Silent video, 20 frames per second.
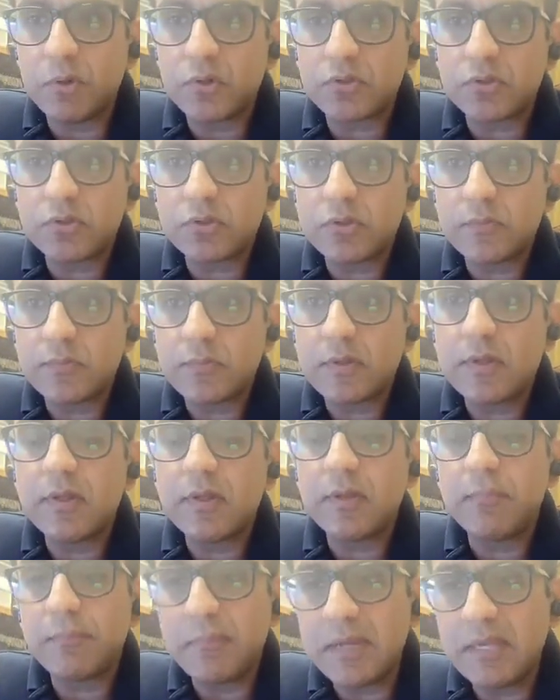books
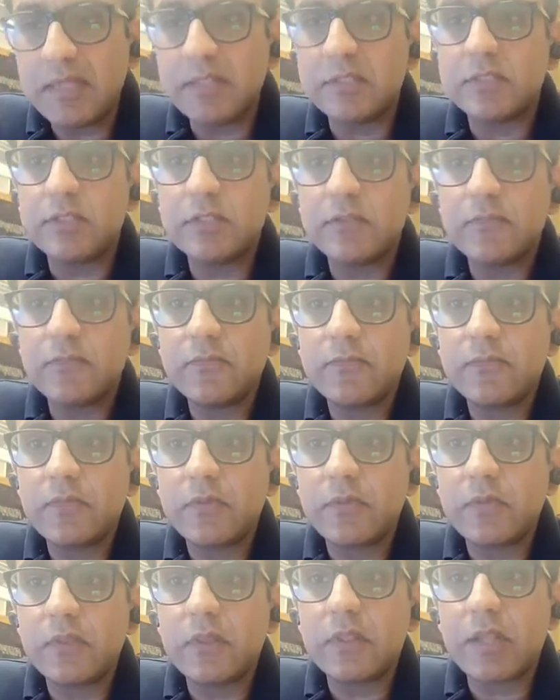means
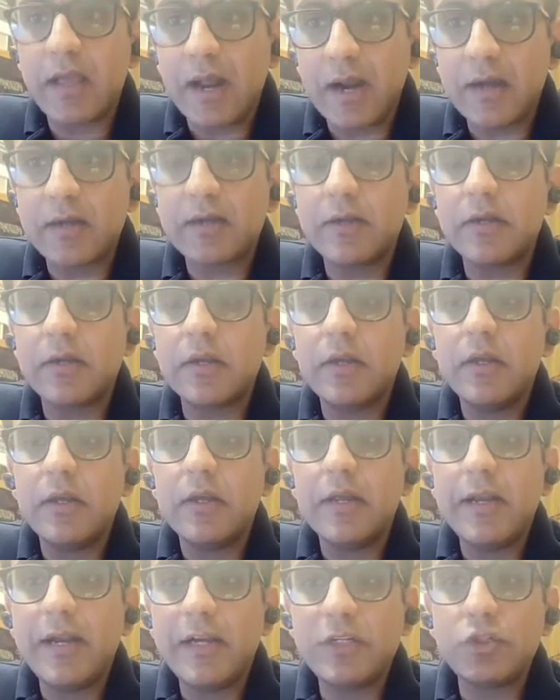that
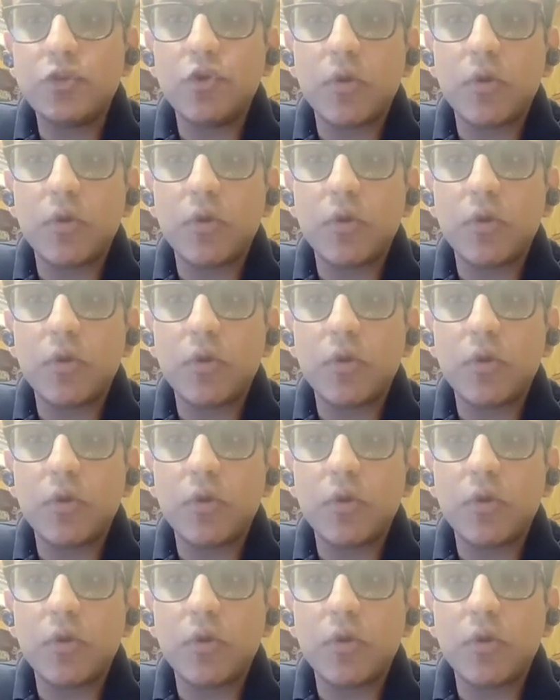it